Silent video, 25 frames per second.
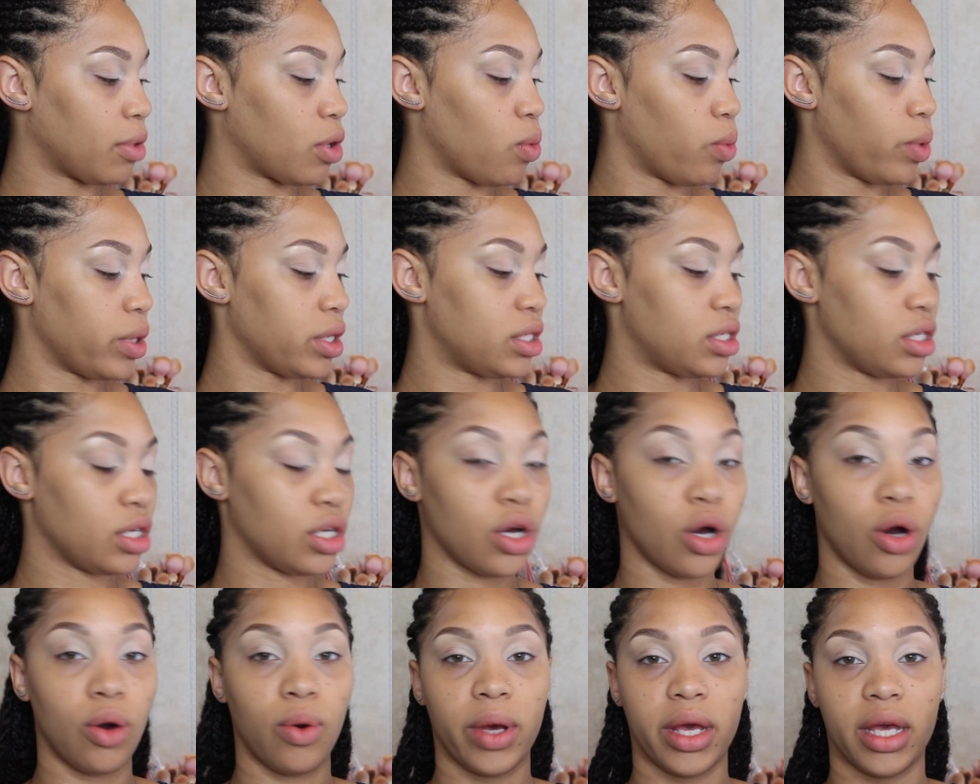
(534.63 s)
I'm going to
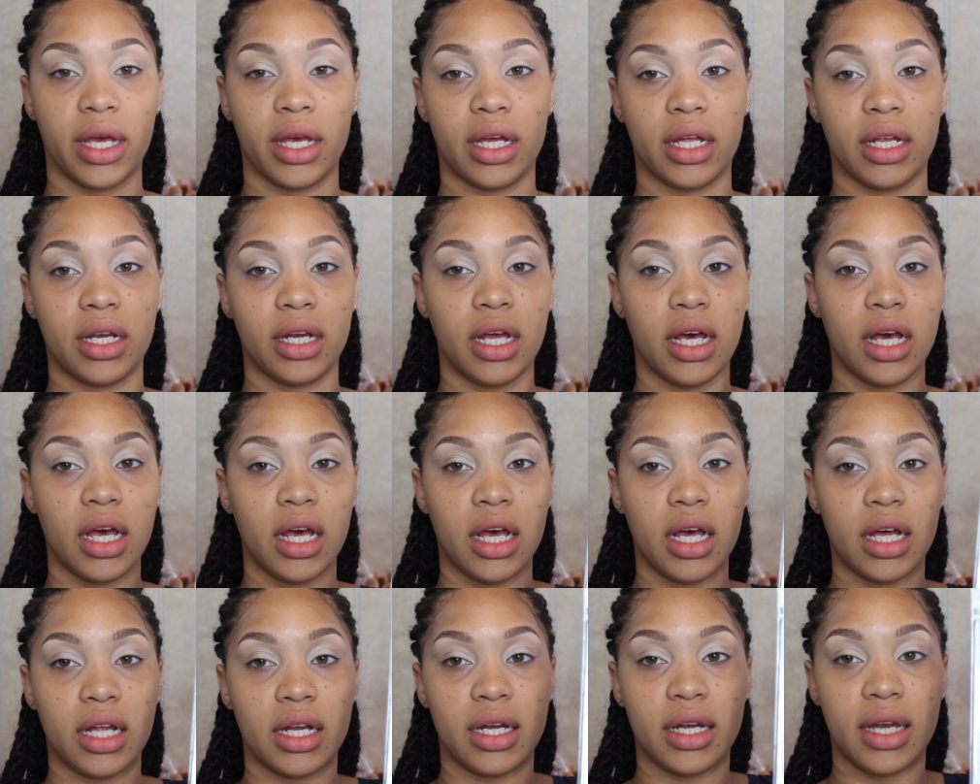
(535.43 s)
go in
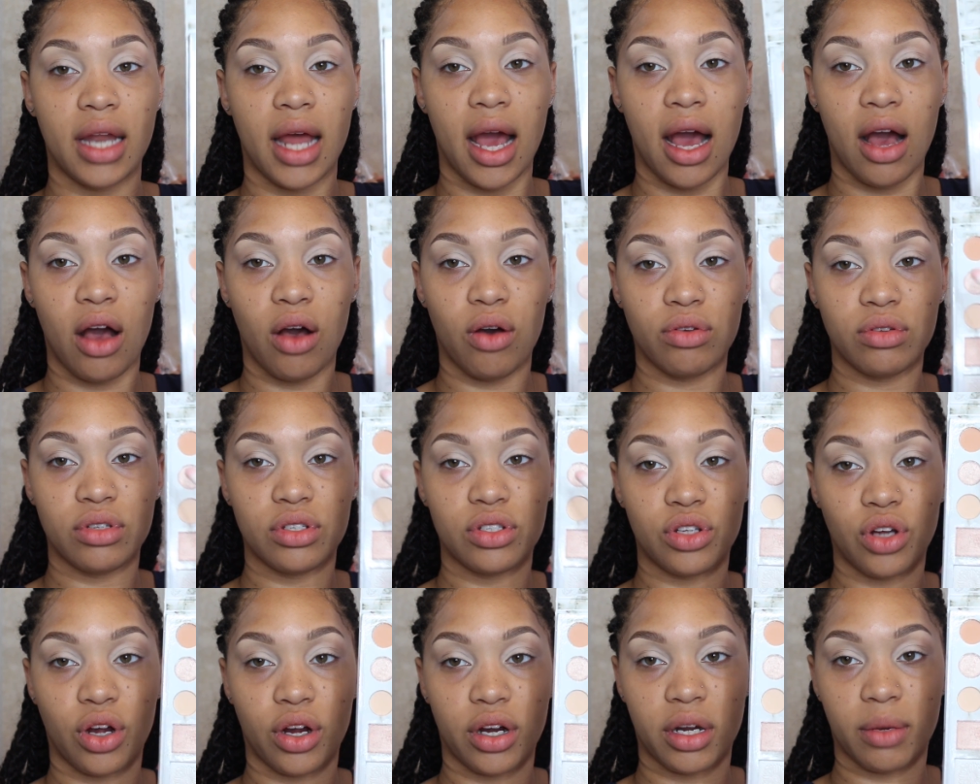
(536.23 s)
now,
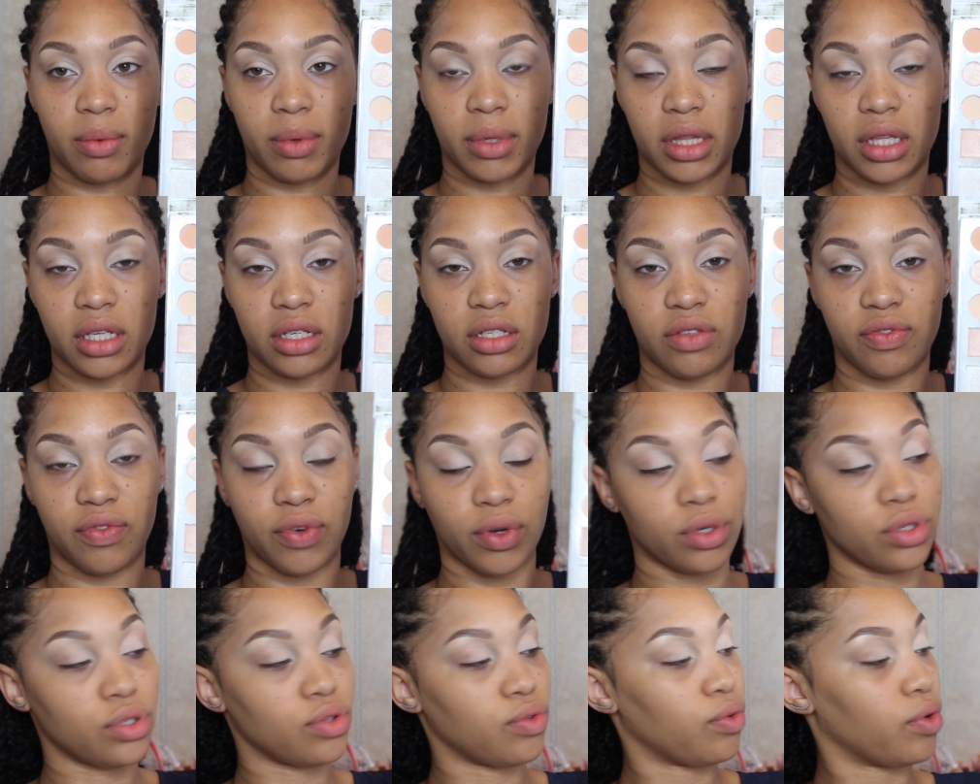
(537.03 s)
starting with this
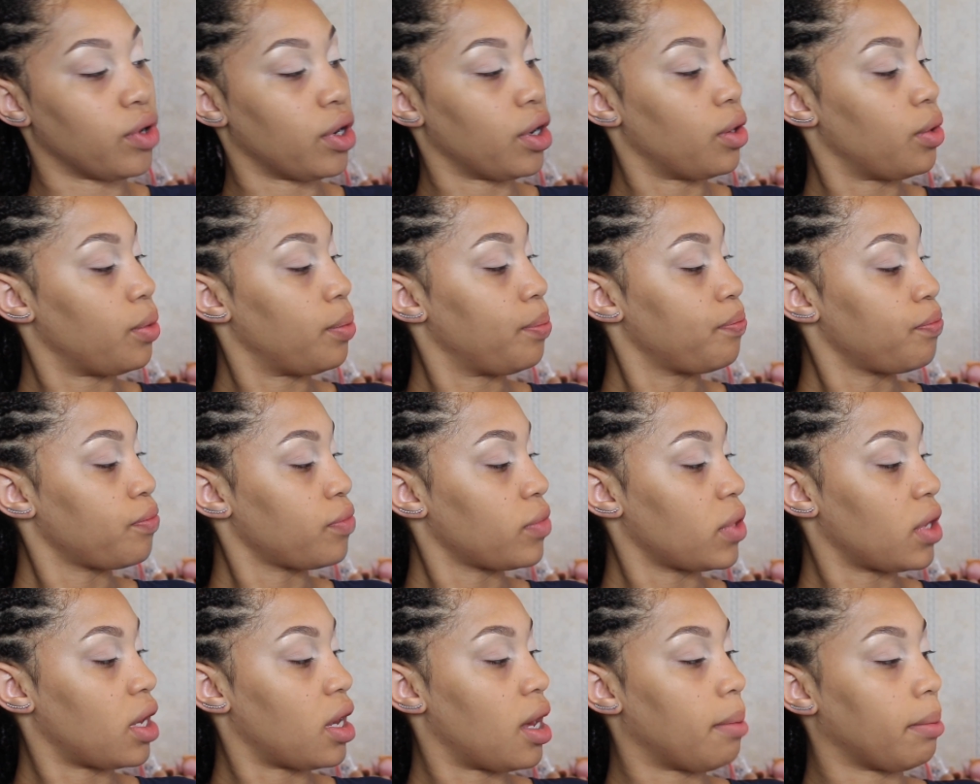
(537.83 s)
first row.
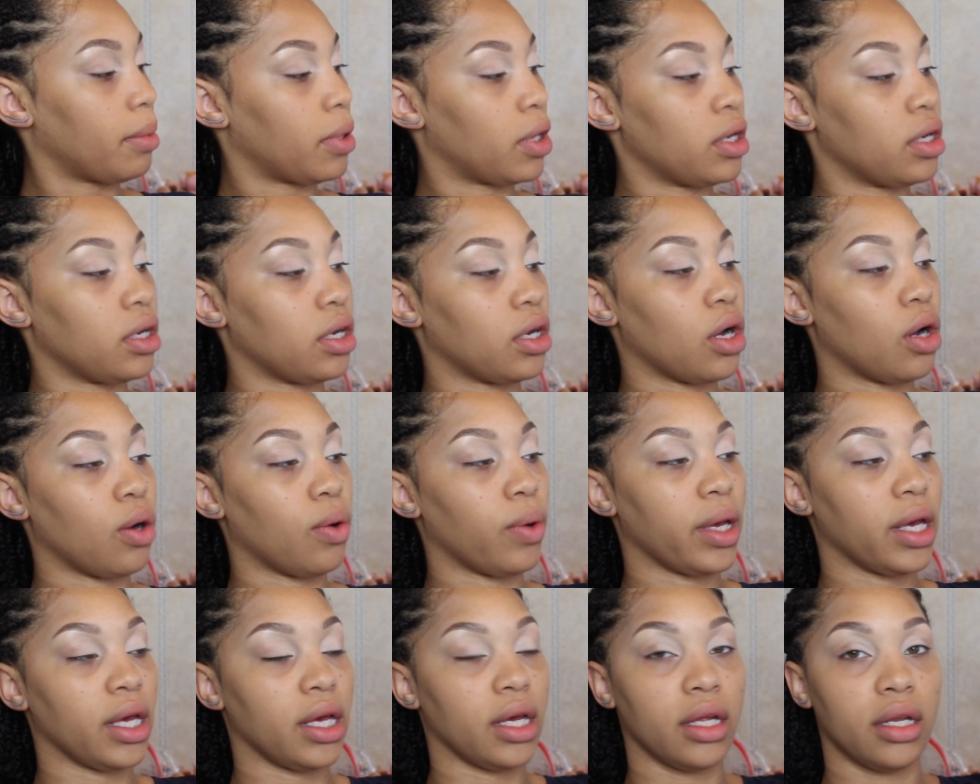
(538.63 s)
I'm going to
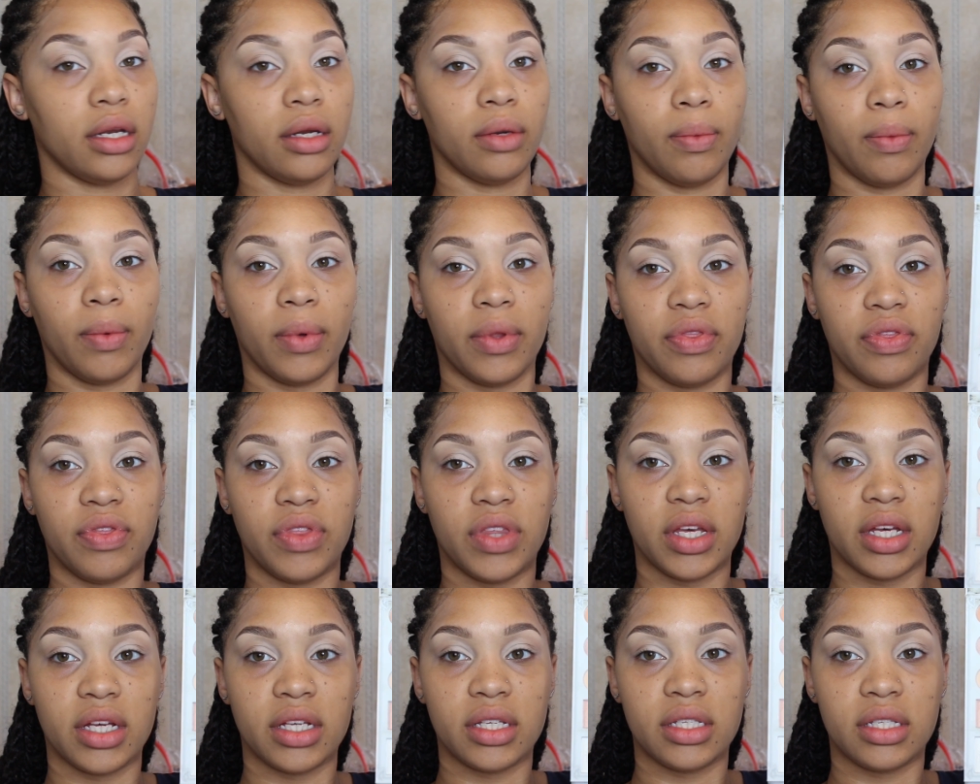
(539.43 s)
go in with
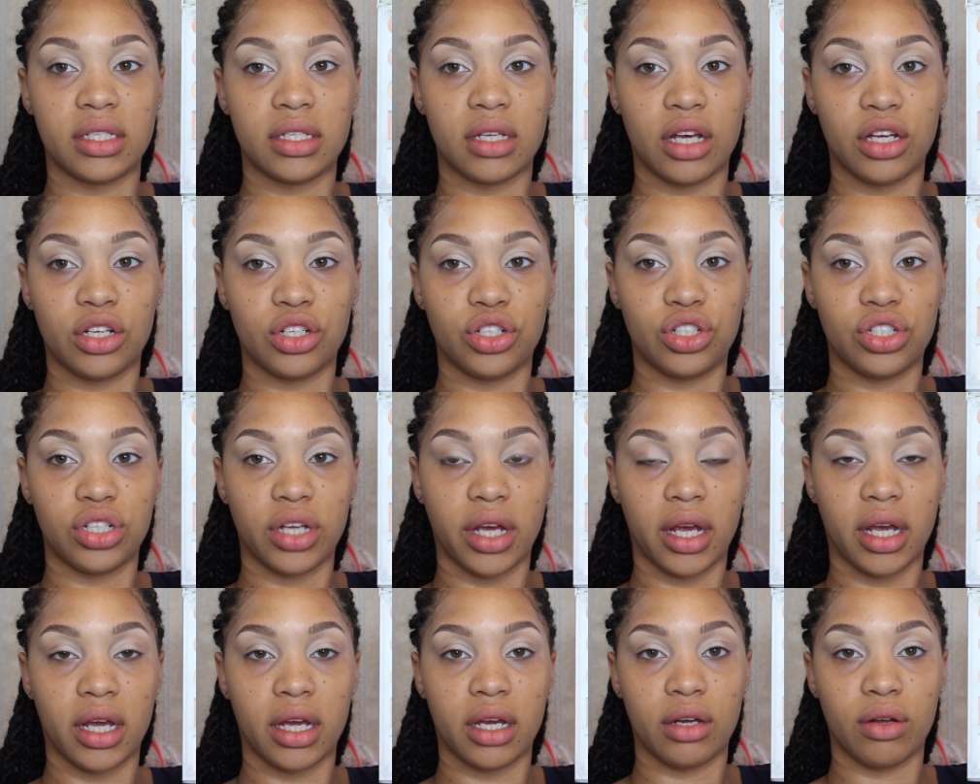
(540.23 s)
this
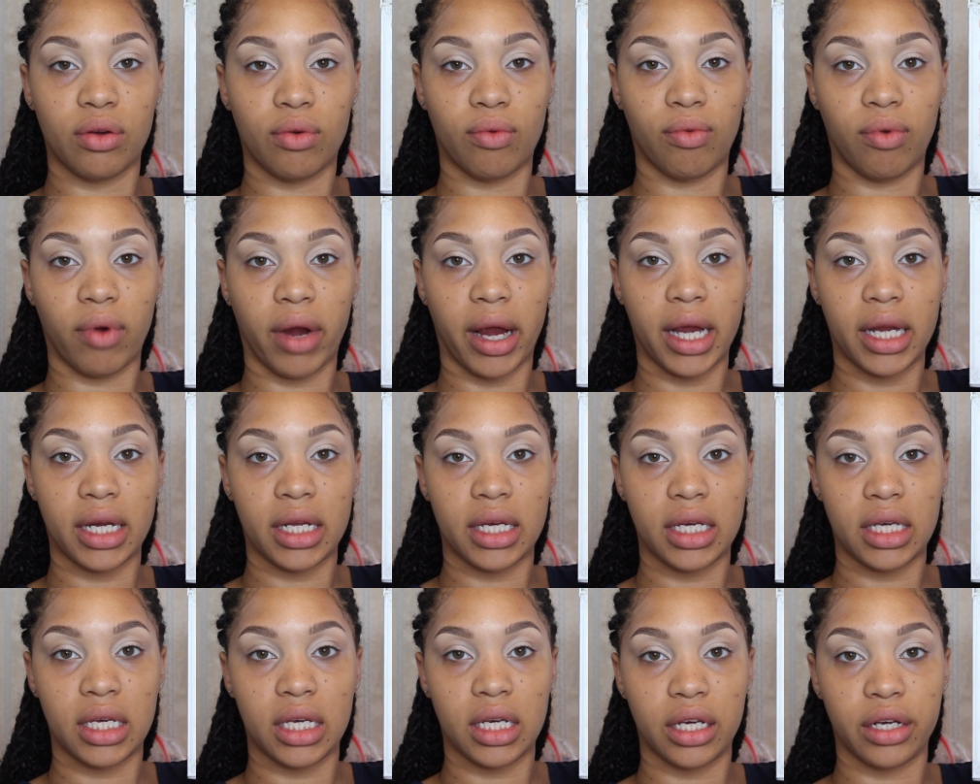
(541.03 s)
shade right
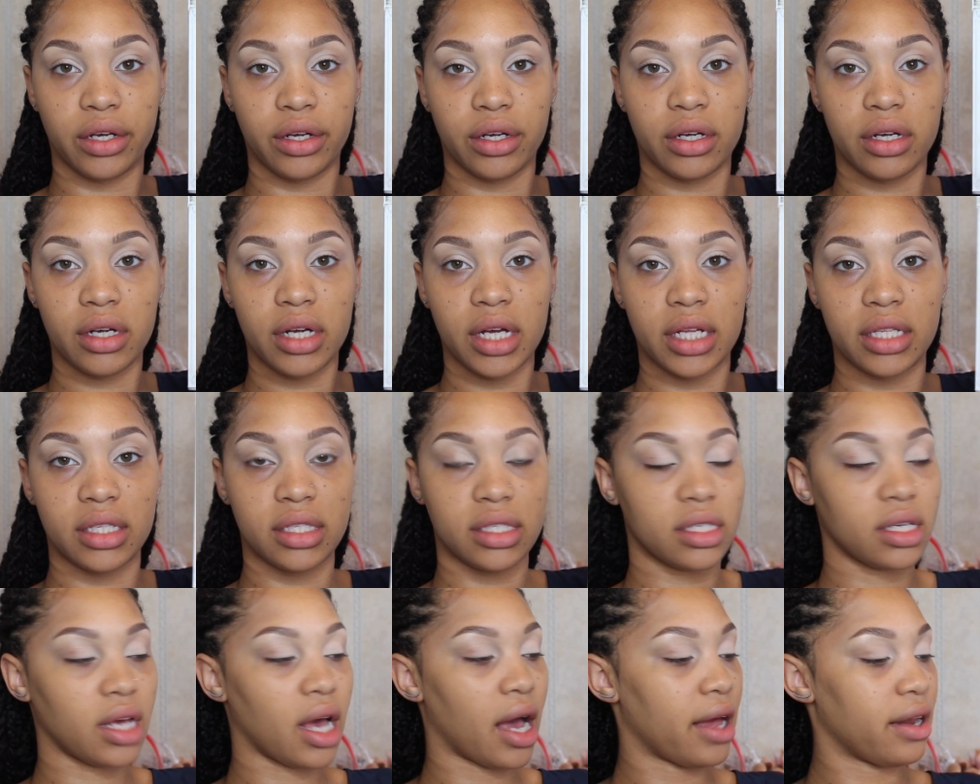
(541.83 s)
here.
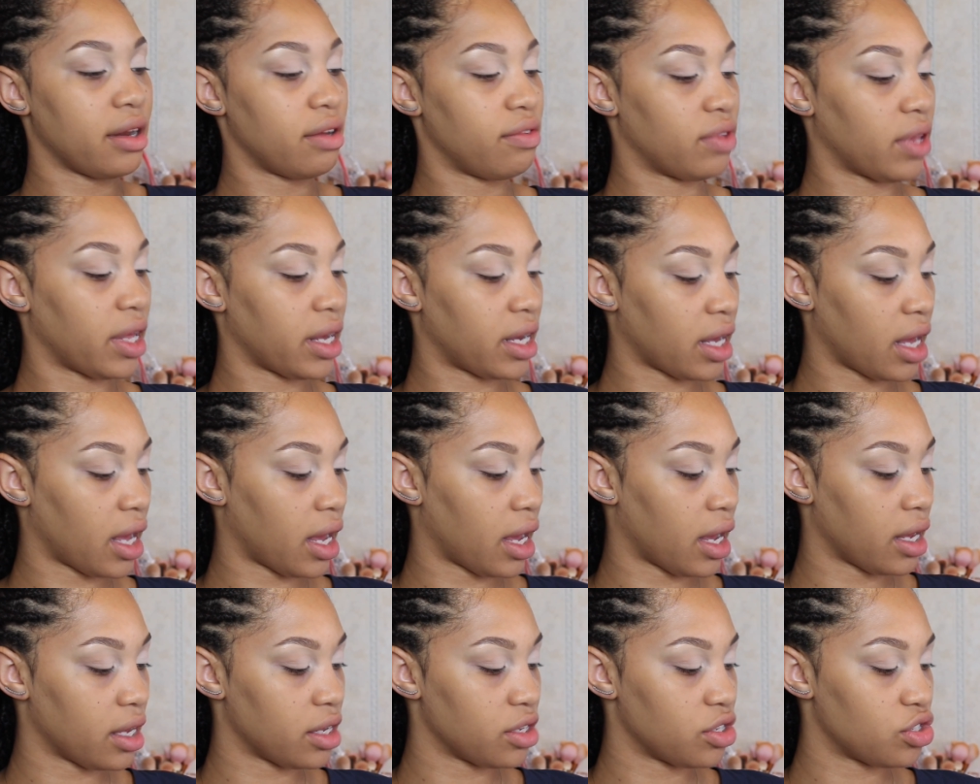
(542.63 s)
It's kind of like
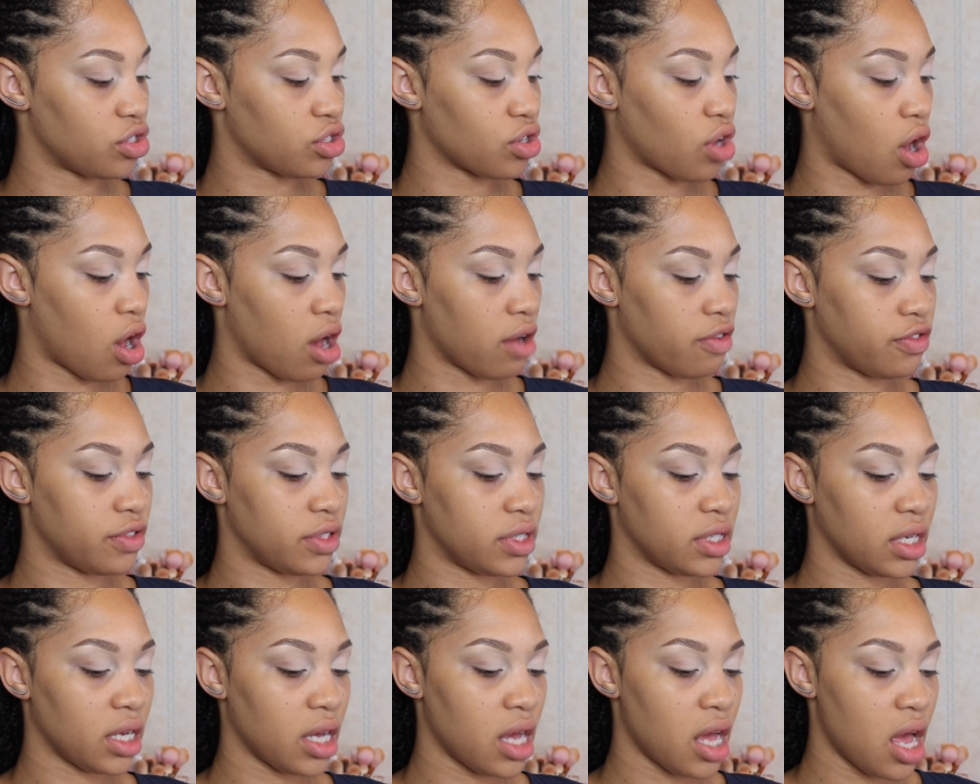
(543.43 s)
a
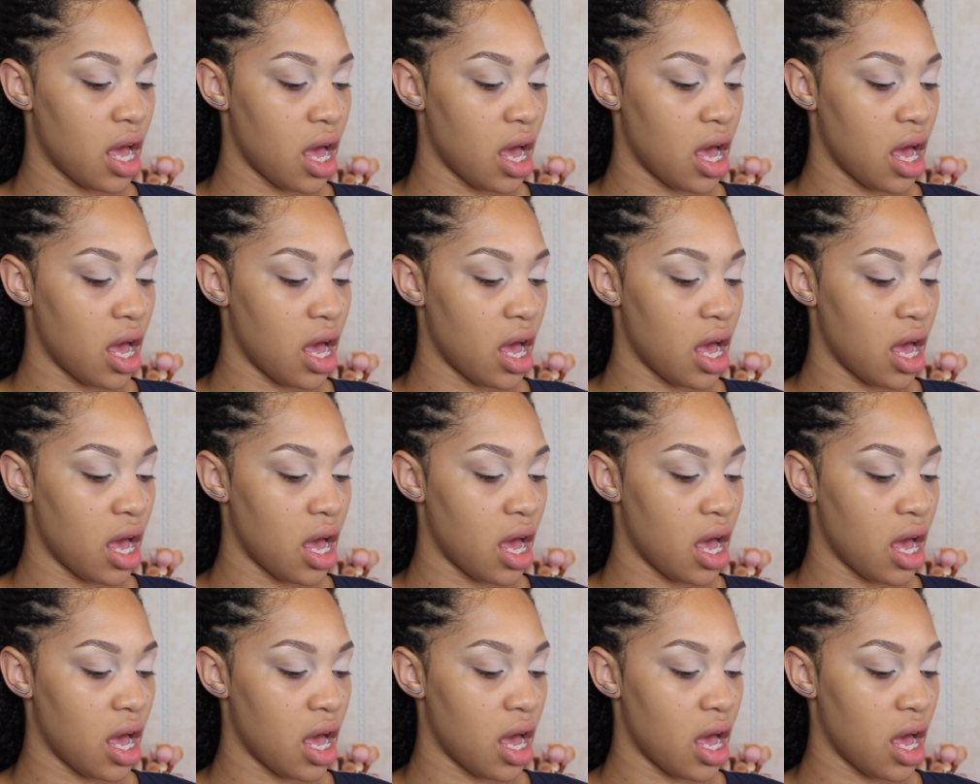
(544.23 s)
soft